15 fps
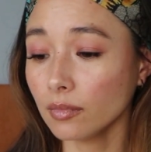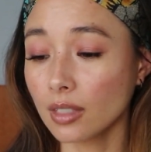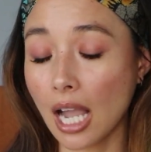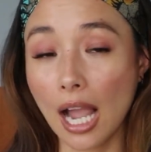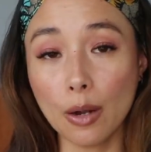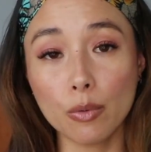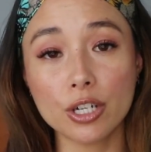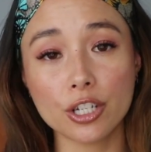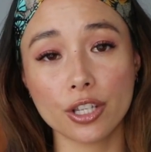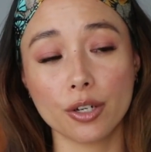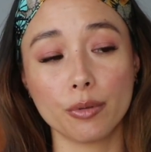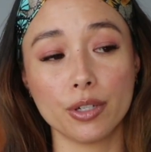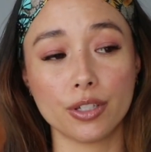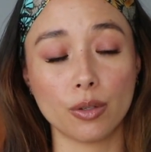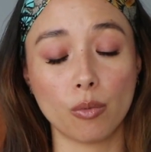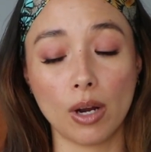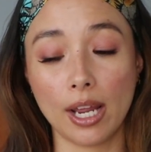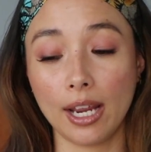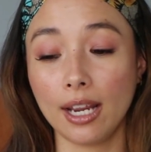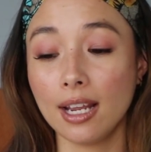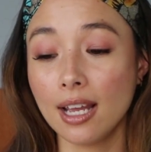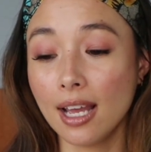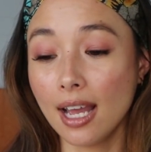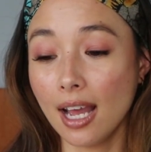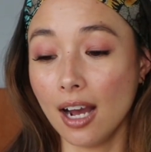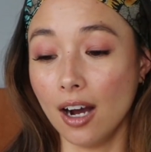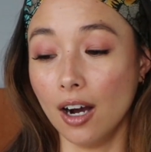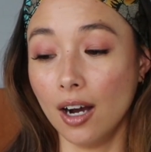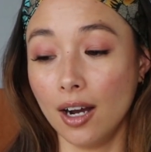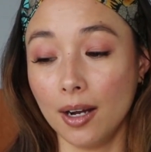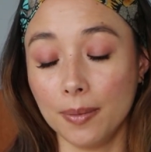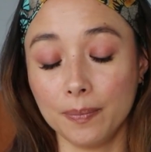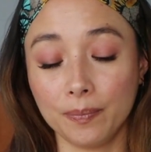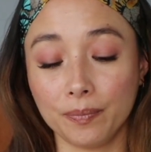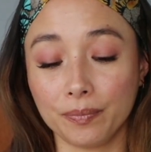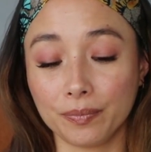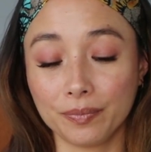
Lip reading: I wish there was a way that